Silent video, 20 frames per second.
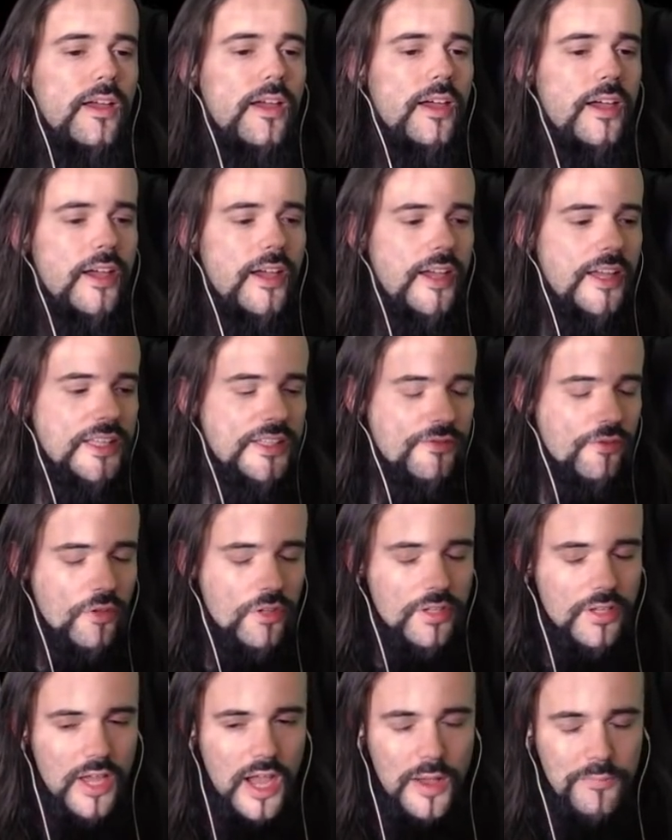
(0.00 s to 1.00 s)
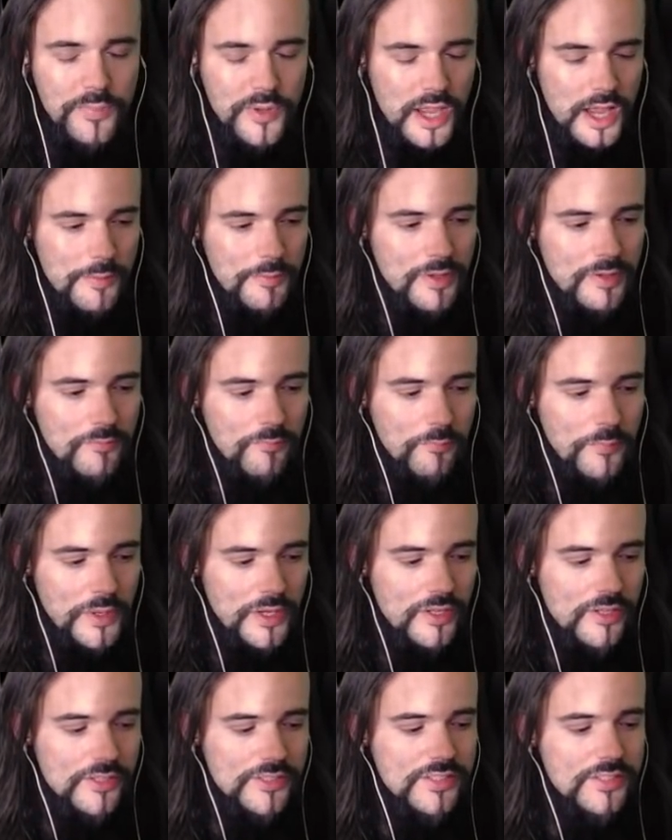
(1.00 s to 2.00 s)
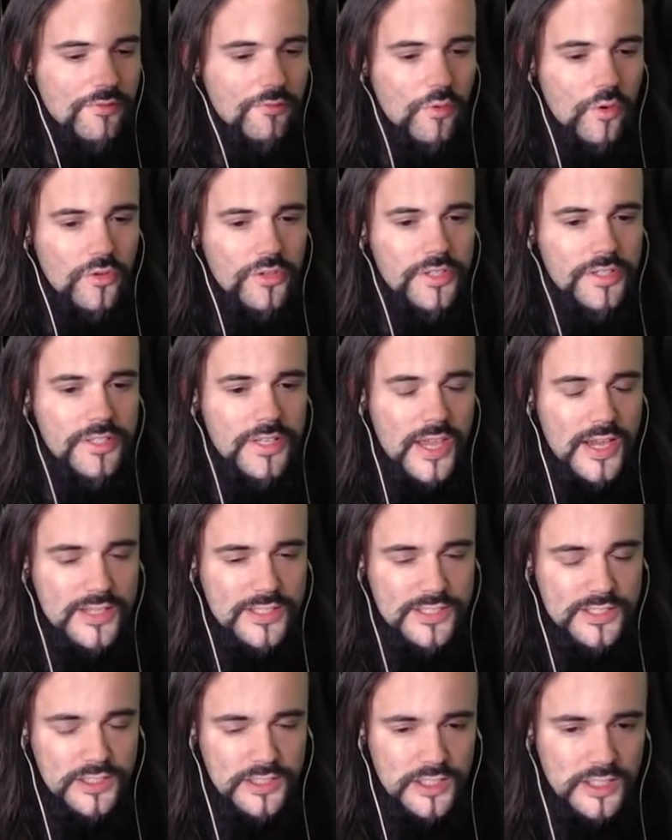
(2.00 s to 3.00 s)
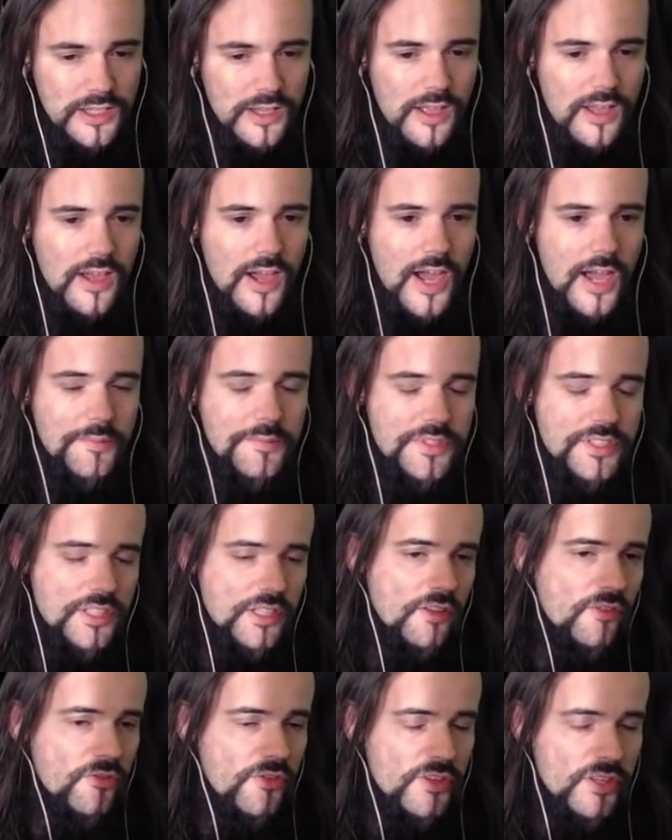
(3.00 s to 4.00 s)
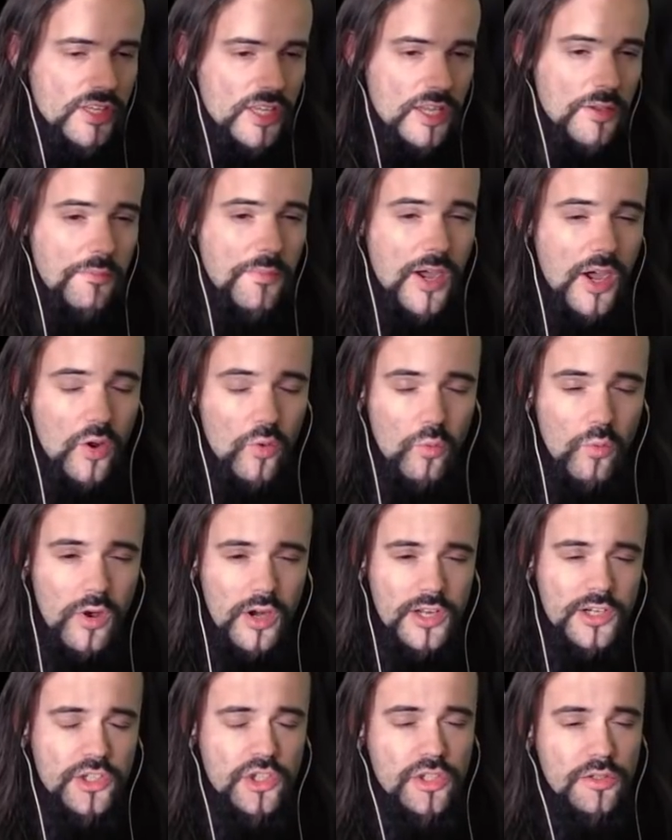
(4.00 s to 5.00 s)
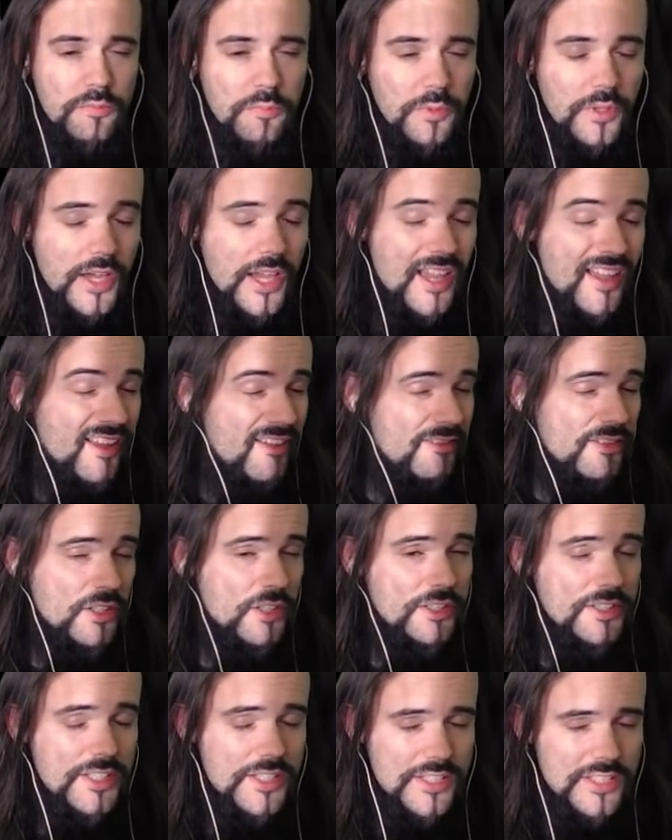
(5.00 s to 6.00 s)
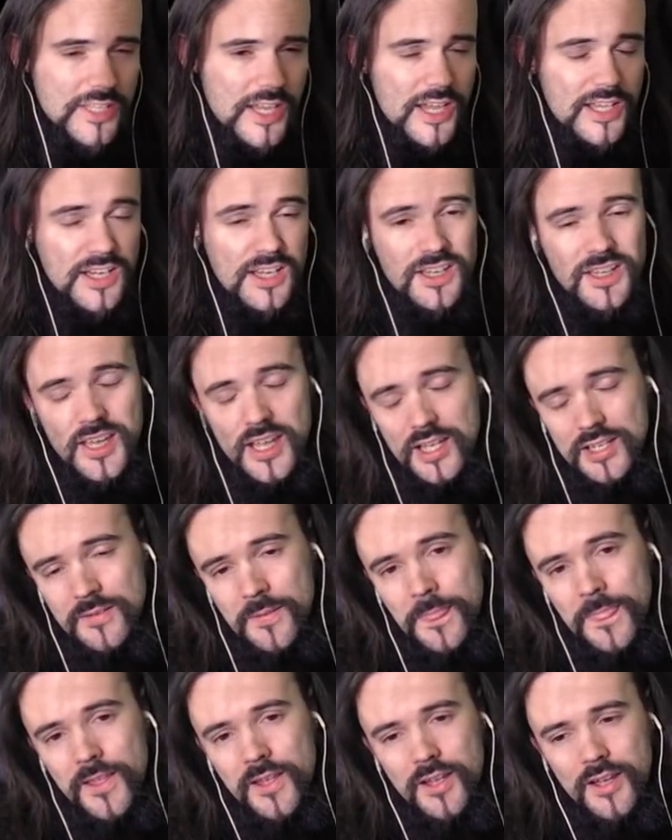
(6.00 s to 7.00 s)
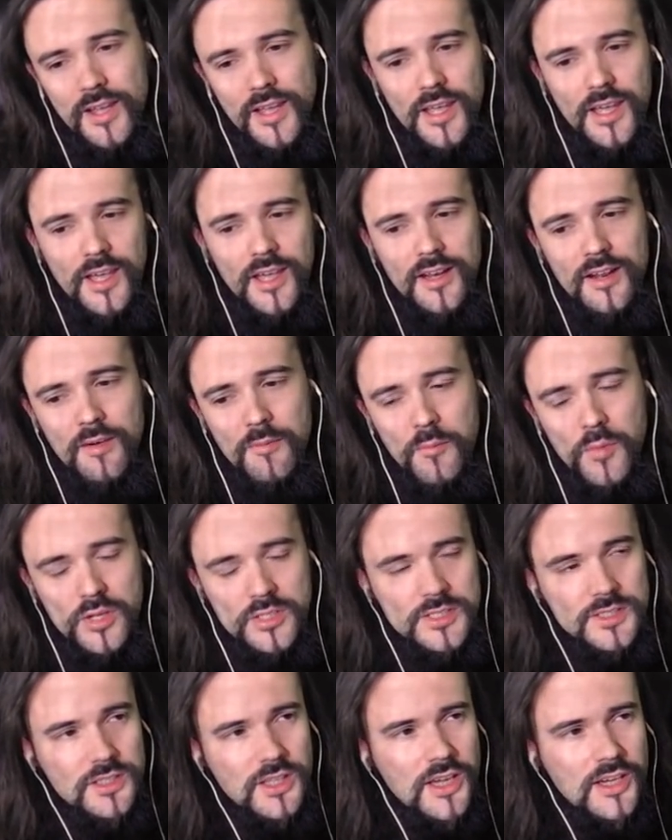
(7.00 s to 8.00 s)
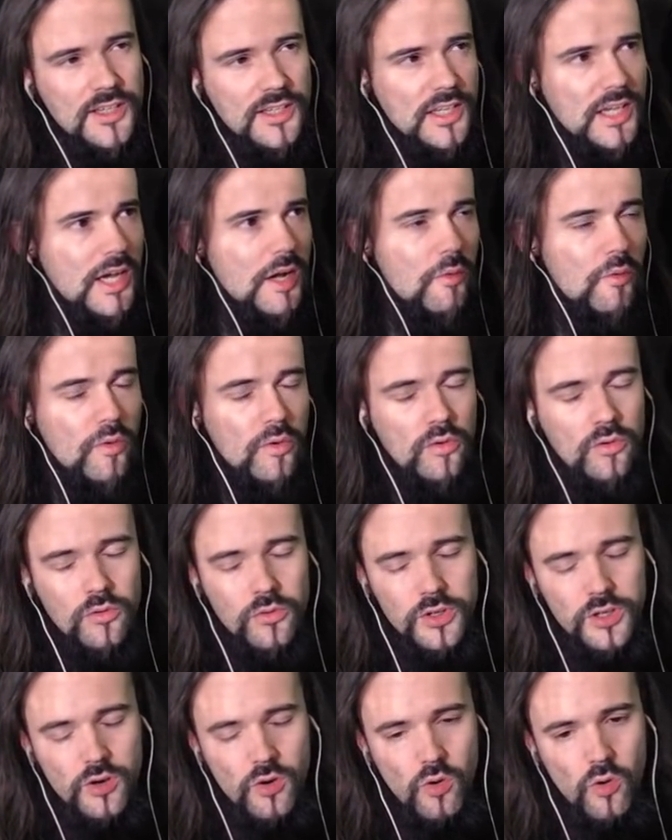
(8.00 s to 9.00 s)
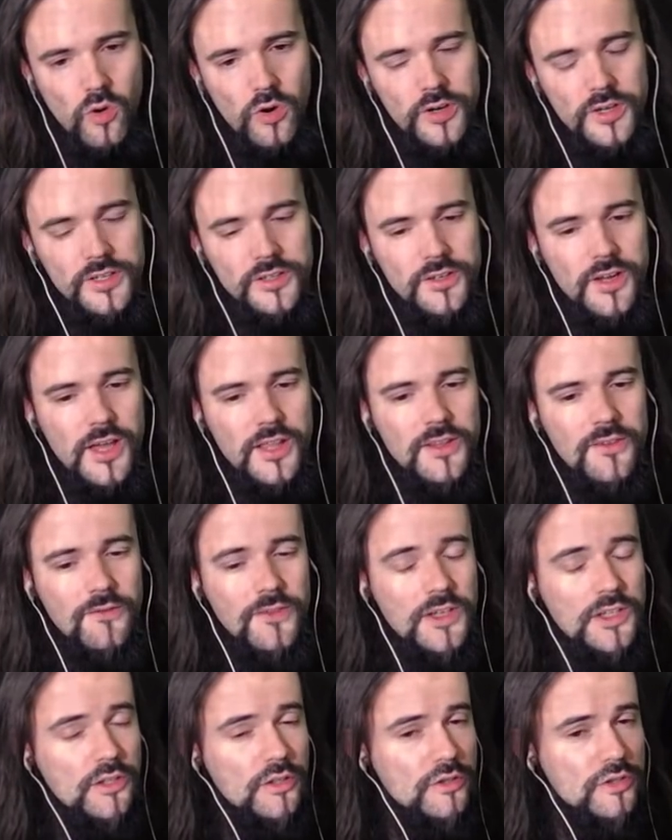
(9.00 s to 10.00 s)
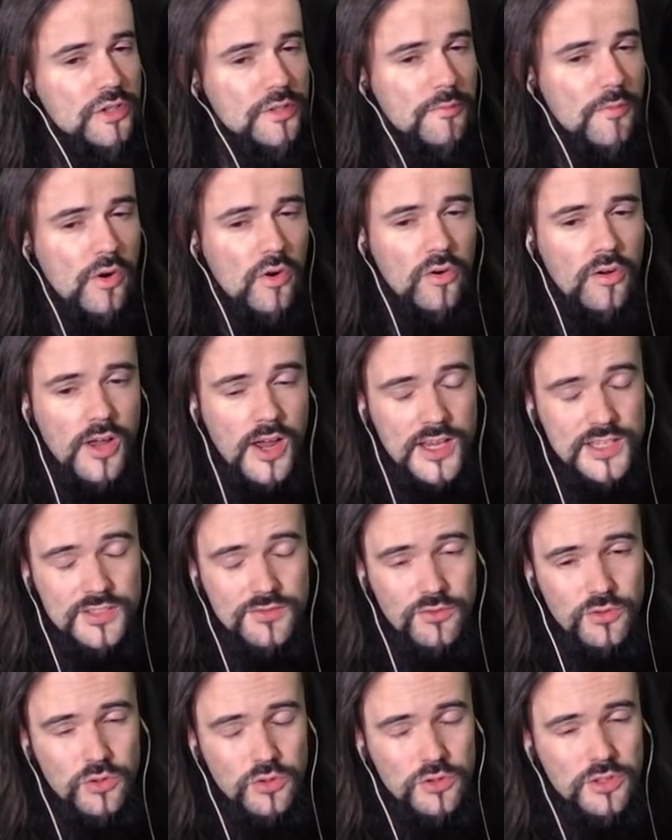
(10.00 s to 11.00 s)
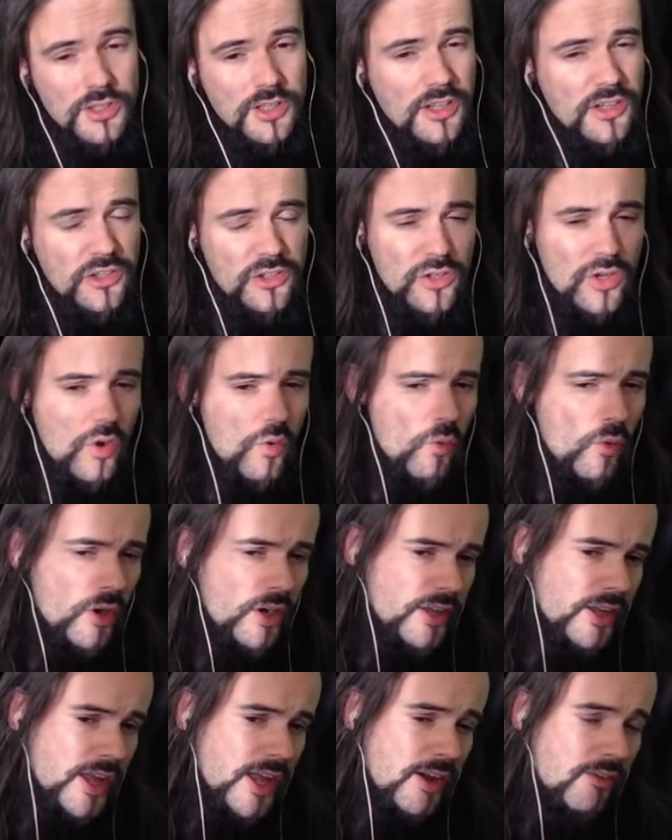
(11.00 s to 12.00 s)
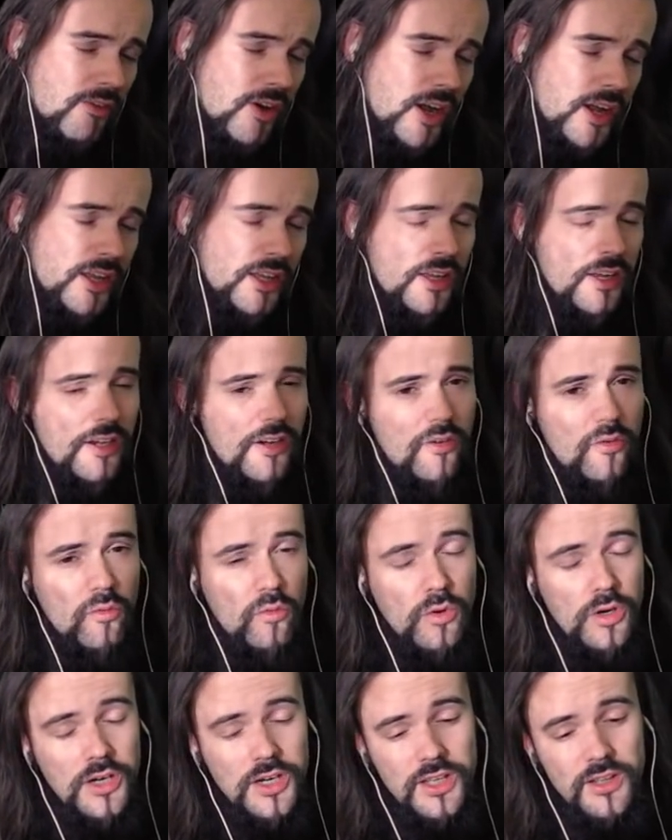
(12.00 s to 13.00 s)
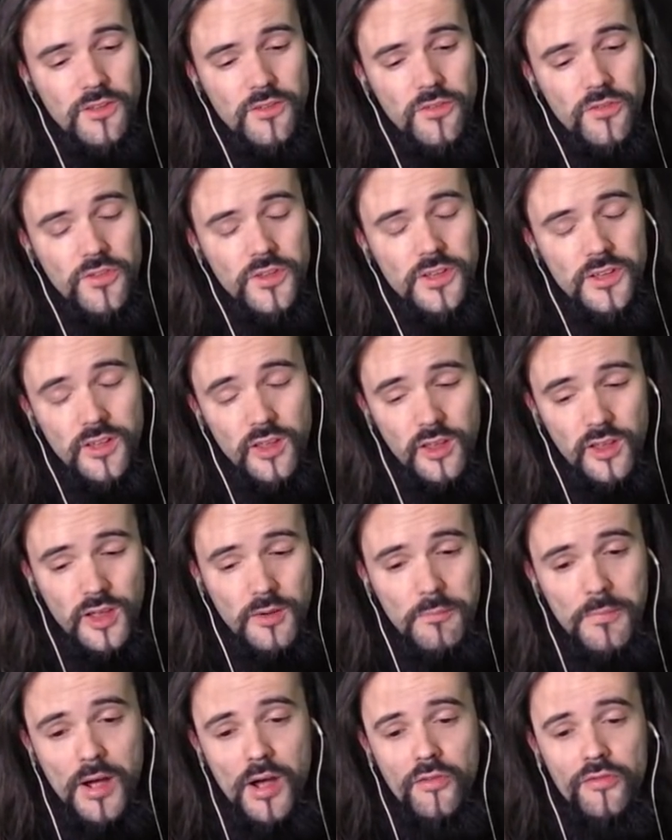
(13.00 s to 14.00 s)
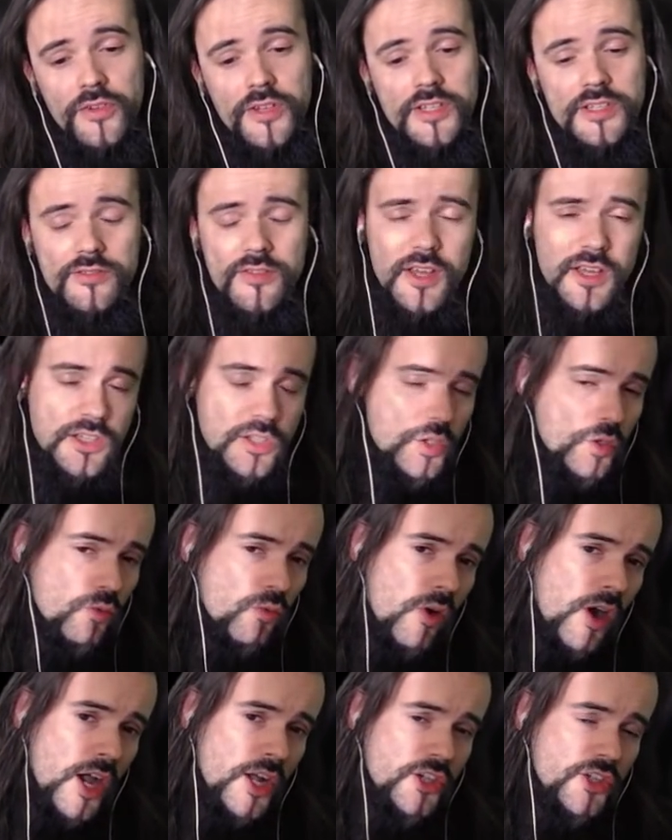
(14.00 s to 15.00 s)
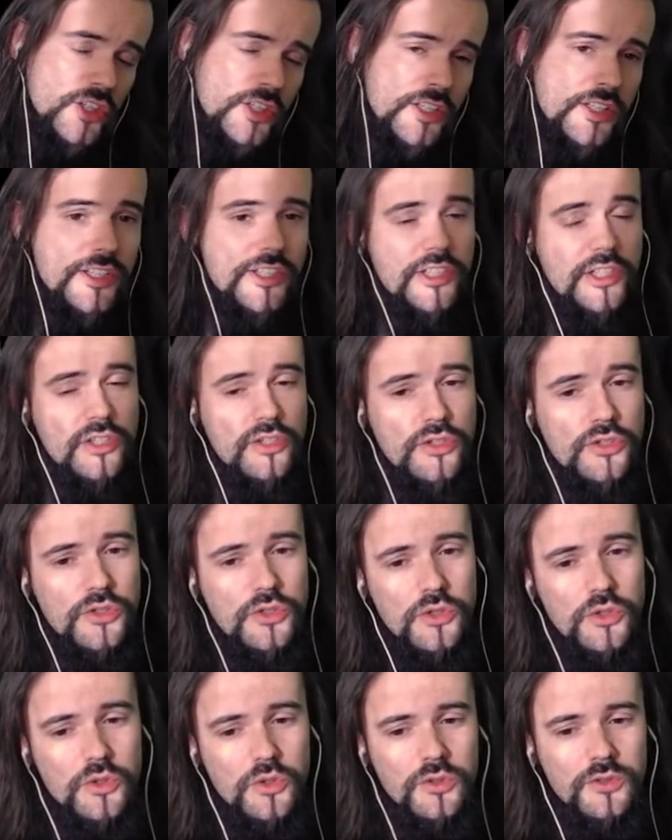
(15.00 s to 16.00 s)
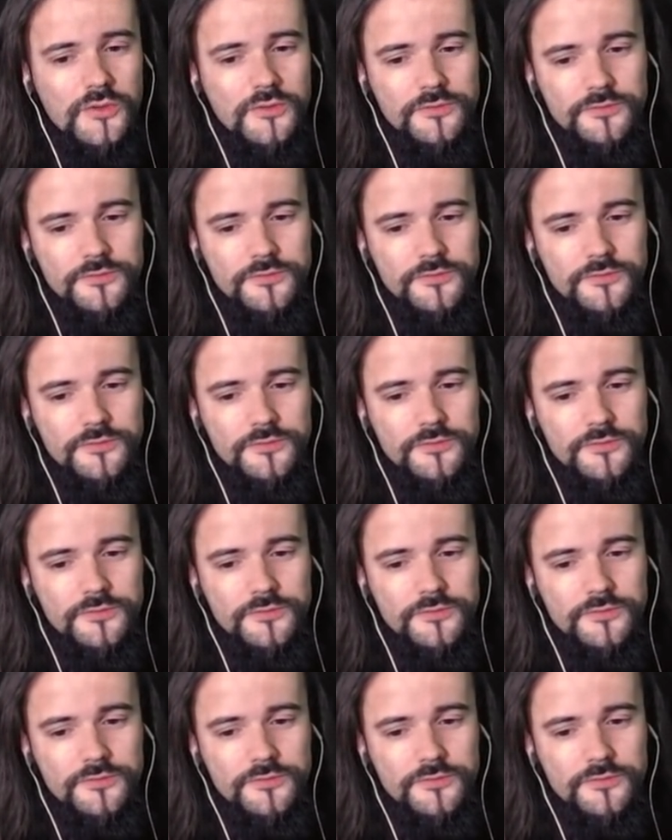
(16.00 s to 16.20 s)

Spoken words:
As for the upcoming builds for the next league, I'm still thinking about what I should play. I have not decided yet, and most likely I will record another video tomorrow, guys, for you to let you know what have I really thinking about this. Thanks for watching, see you soon.